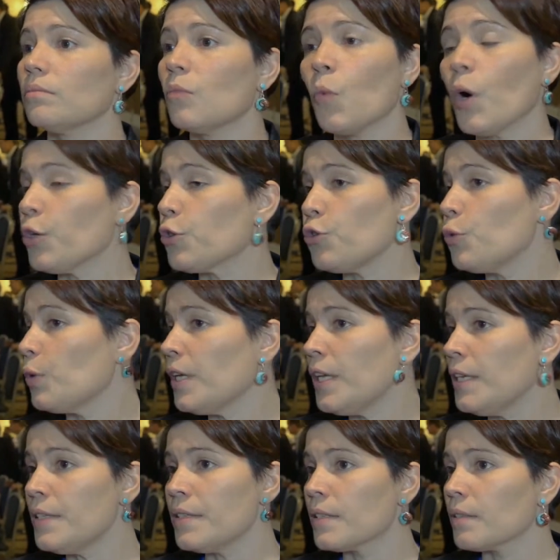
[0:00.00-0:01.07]
what you
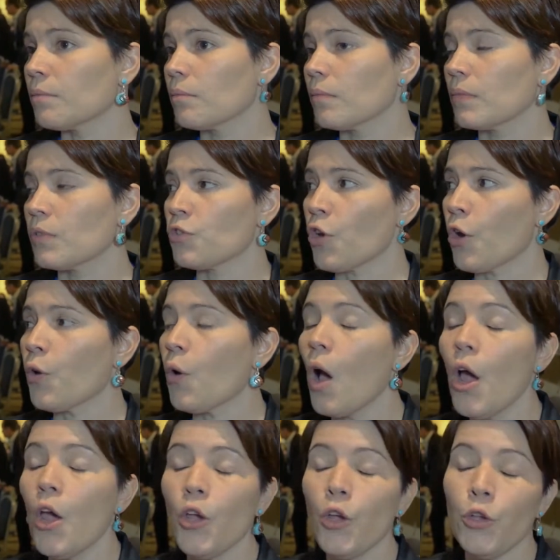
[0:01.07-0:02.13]
eat. So
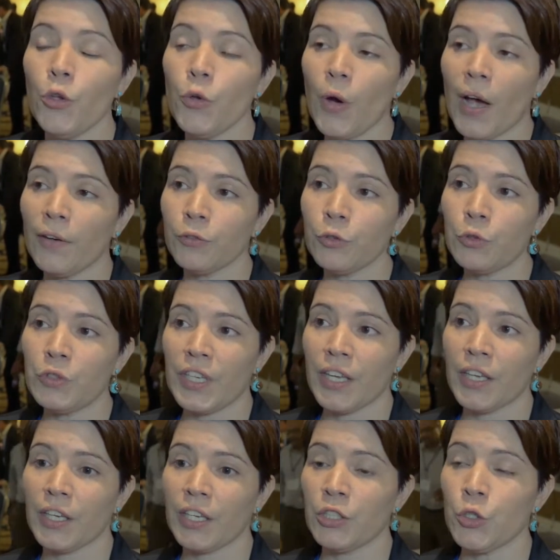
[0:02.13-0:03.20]
you have to
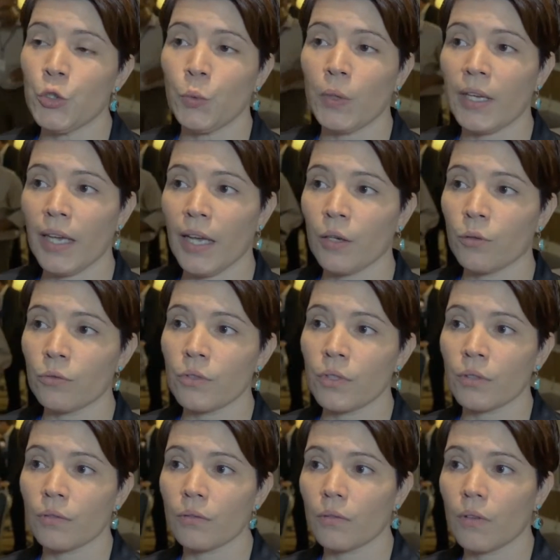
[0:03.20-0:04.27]
take into
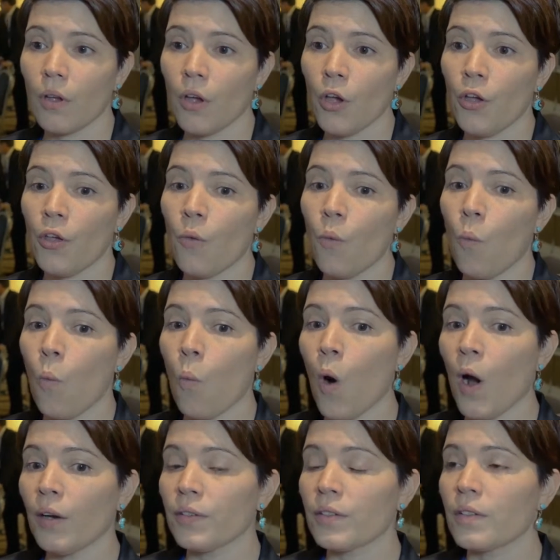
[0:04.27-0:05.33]
account
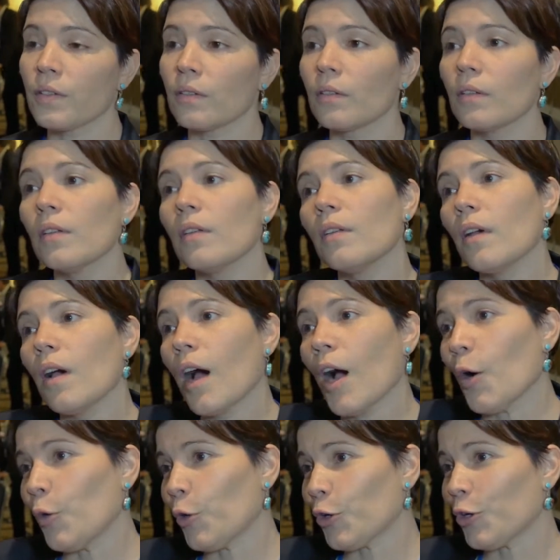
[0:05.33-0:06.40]
what
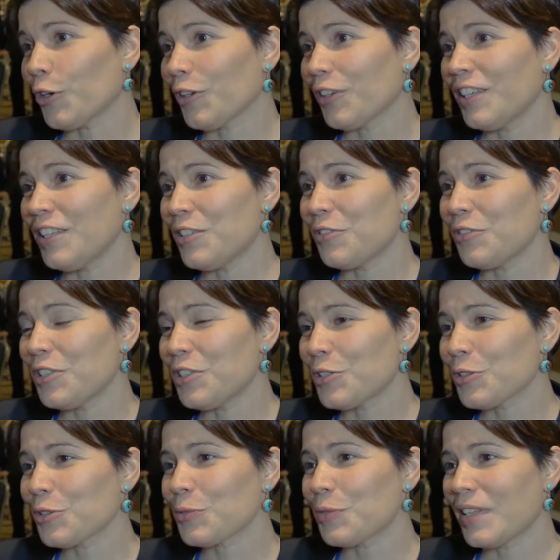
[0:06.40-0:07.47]
our
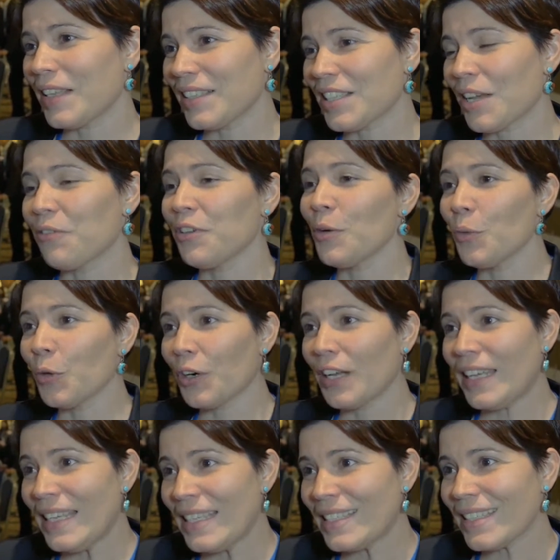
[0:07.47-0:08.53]
individuals with HIV were
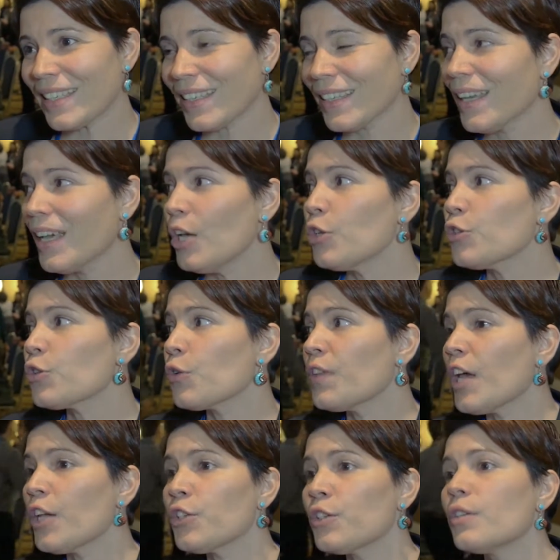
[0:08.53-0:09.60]
eating so
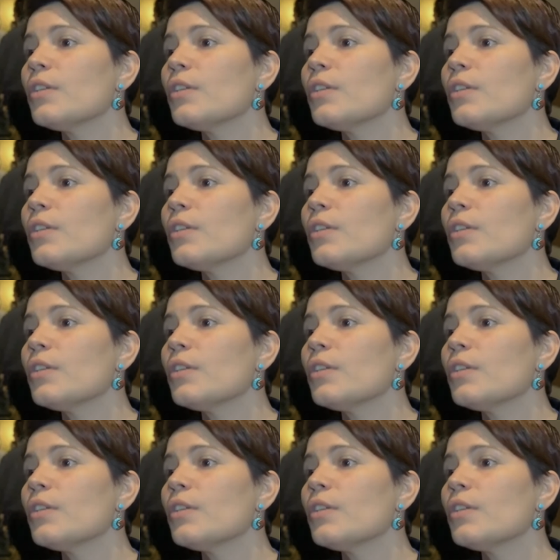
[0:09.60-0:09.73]
that